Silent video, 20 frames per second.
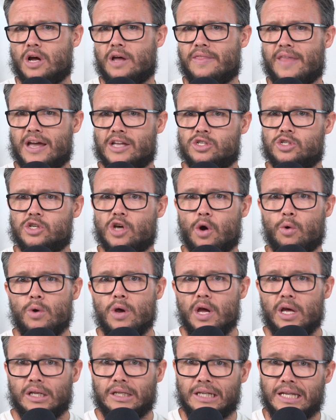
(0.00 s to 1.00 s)
on that. So
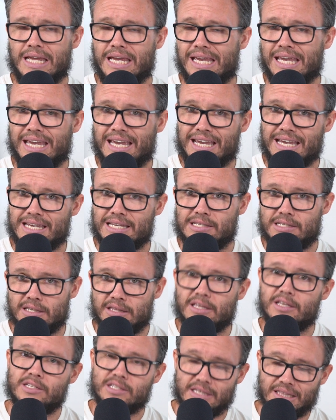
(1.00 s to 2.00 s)

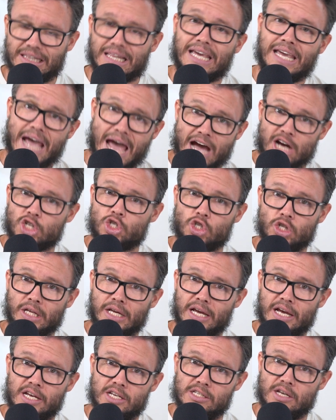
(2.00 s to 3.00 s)
this link
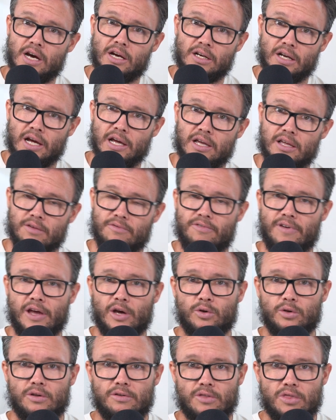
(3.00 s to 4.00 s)
actually is unlike
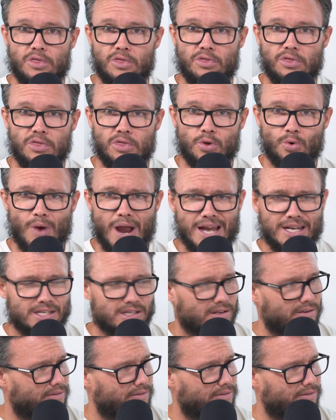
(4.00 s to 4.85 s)
veiled threat,